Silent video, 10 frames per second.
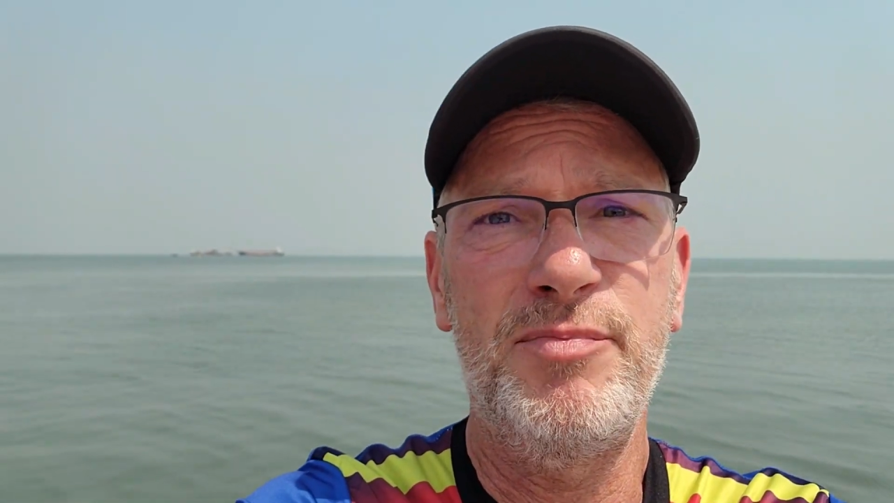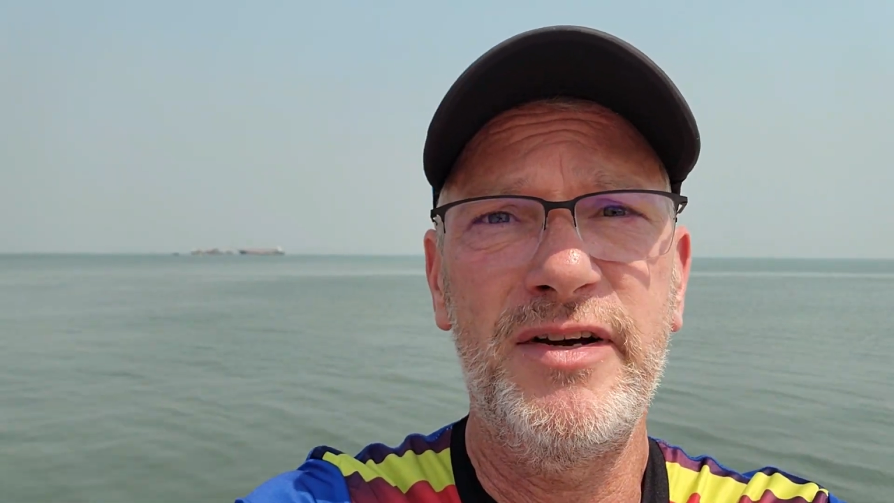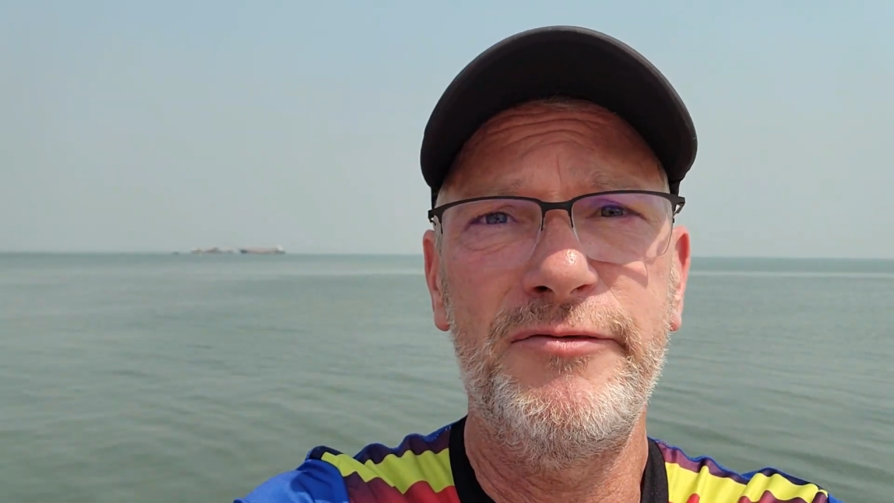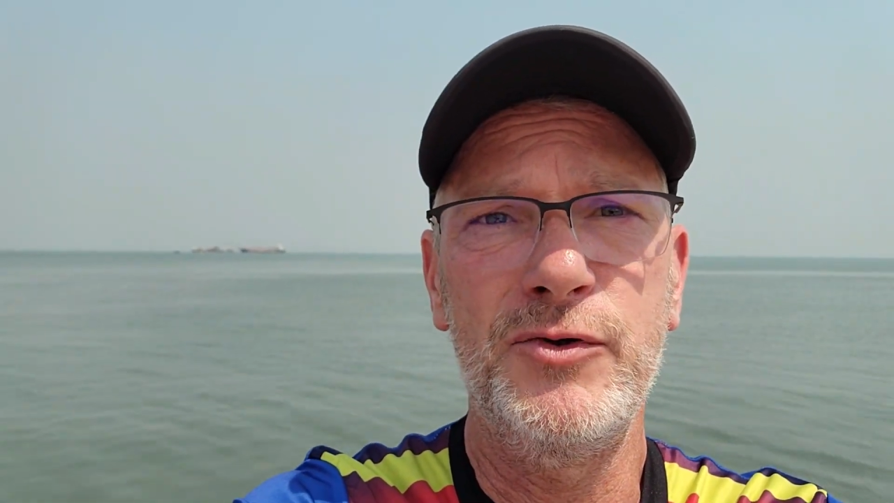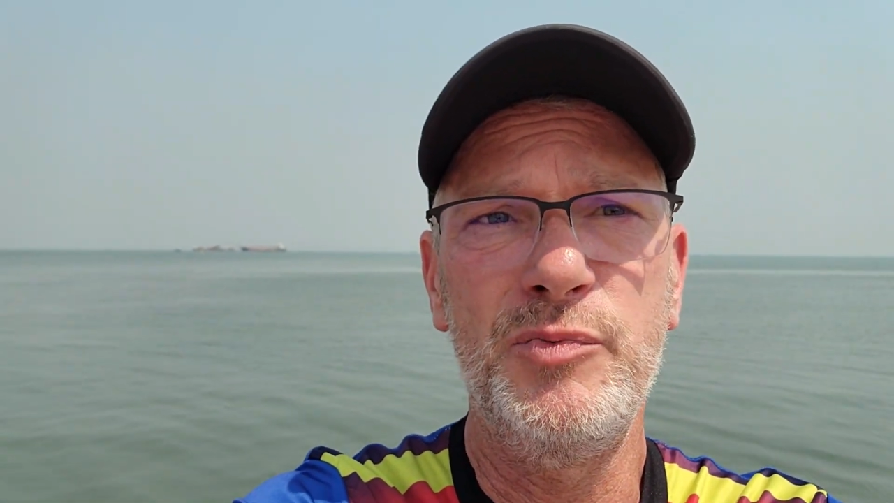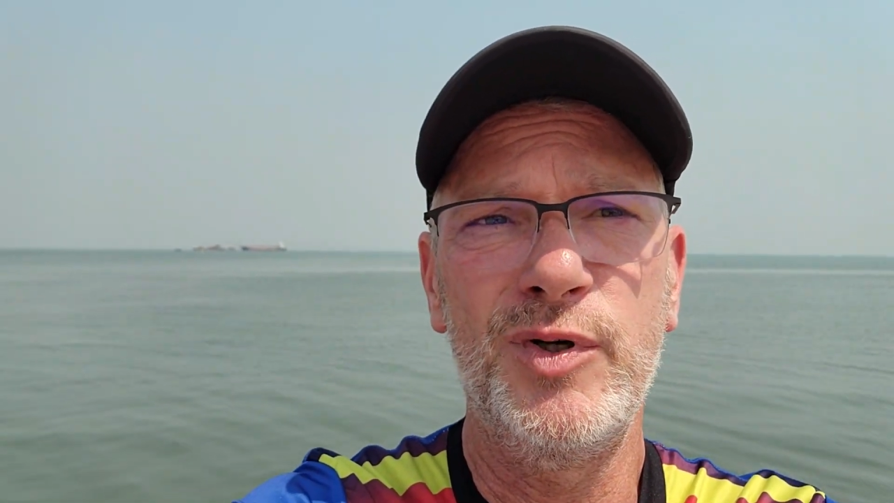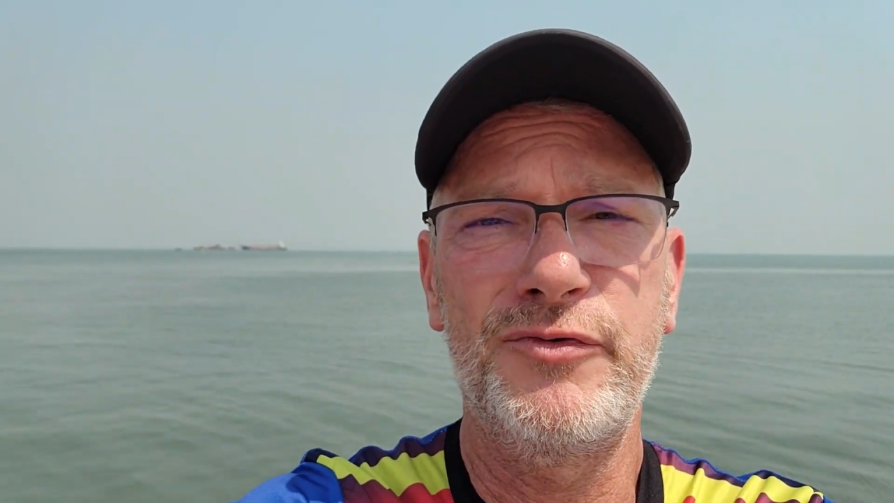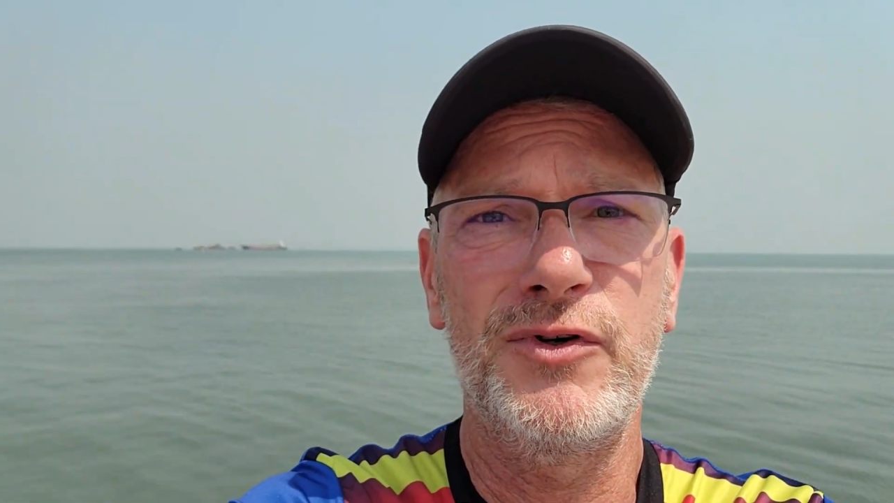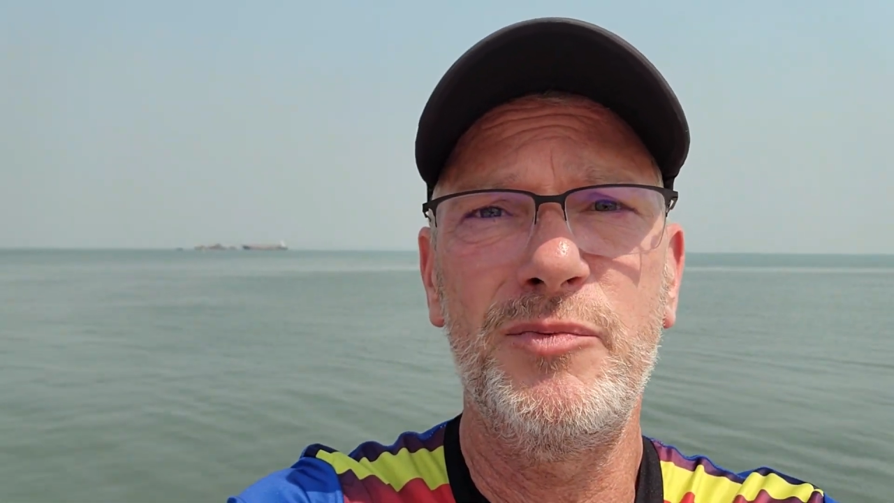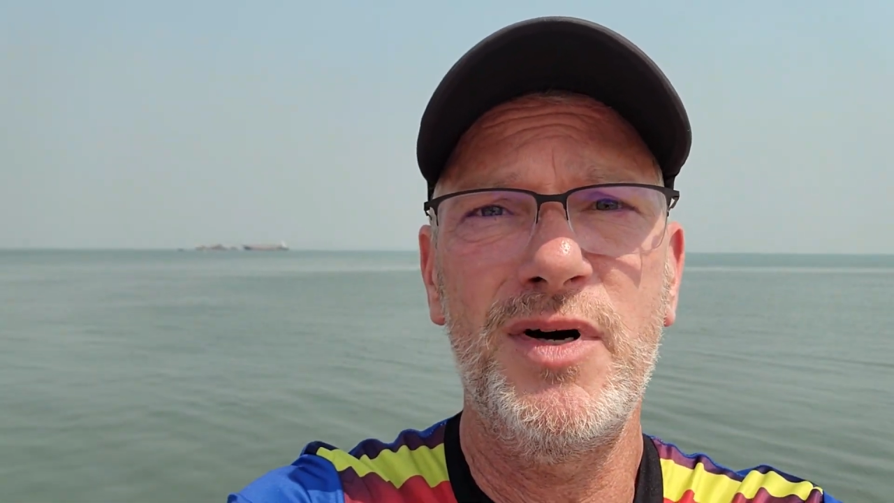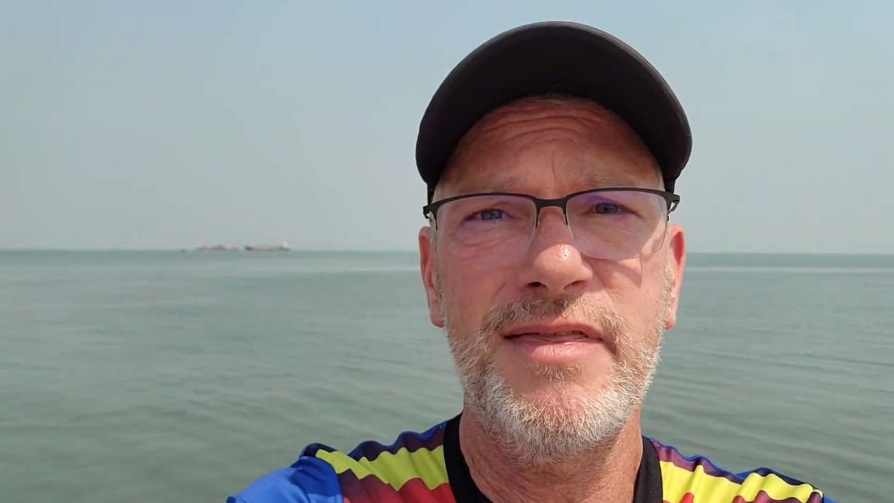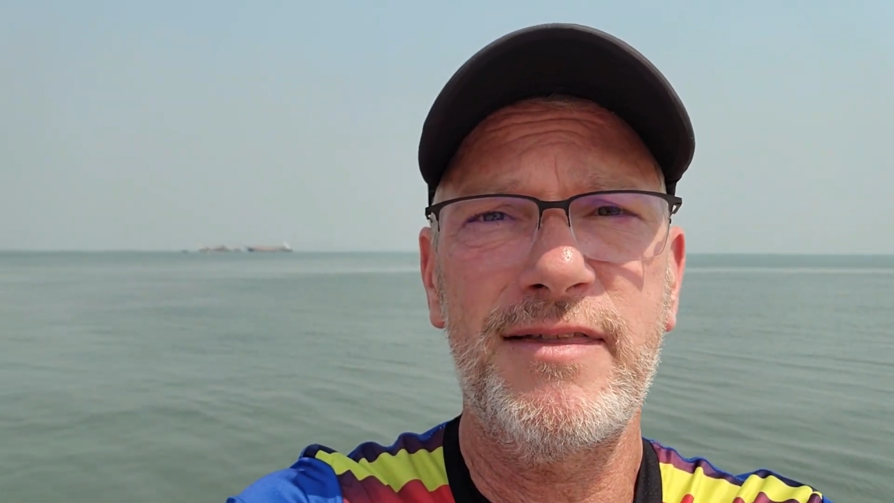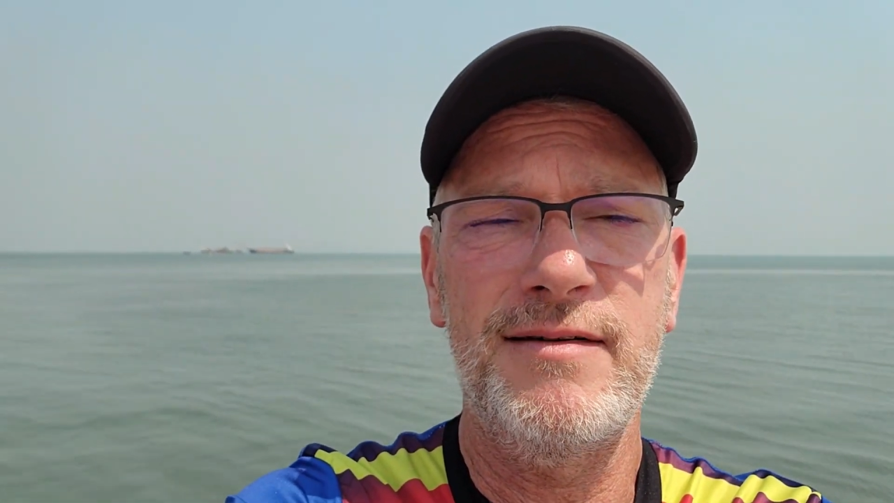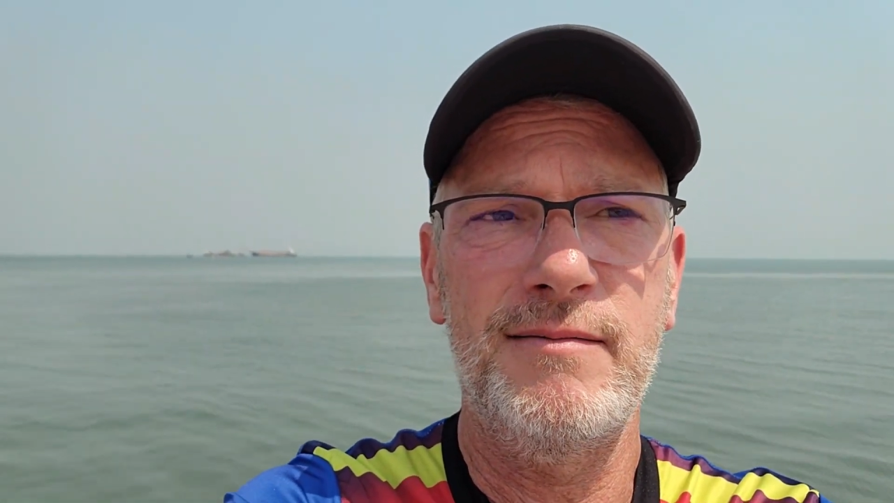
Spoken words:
my food bill for a month.